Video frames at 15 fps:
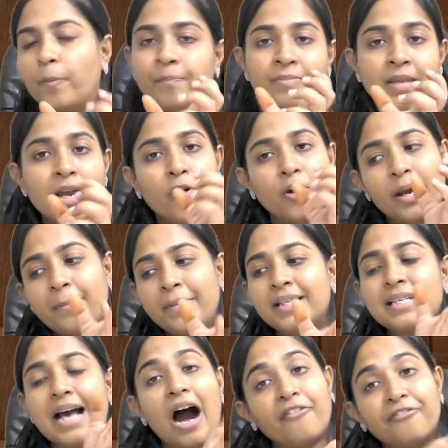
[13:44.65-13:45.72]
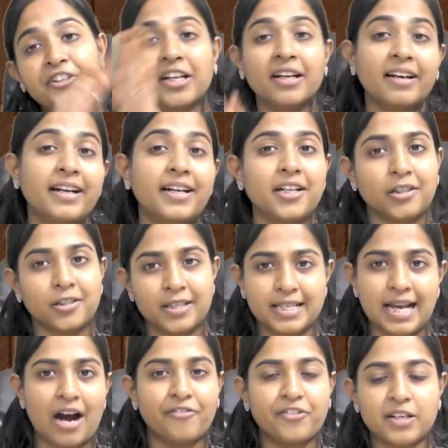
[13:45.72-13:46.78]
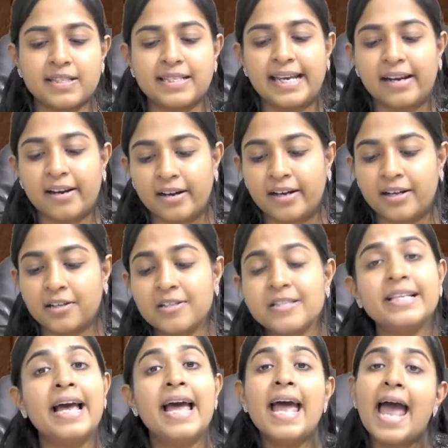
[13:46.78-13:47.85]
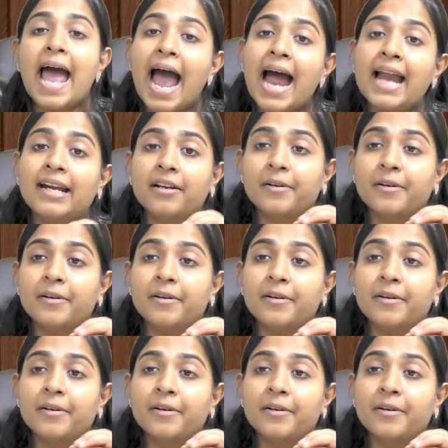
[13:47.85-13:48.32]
okay, means after returns, after sale returns and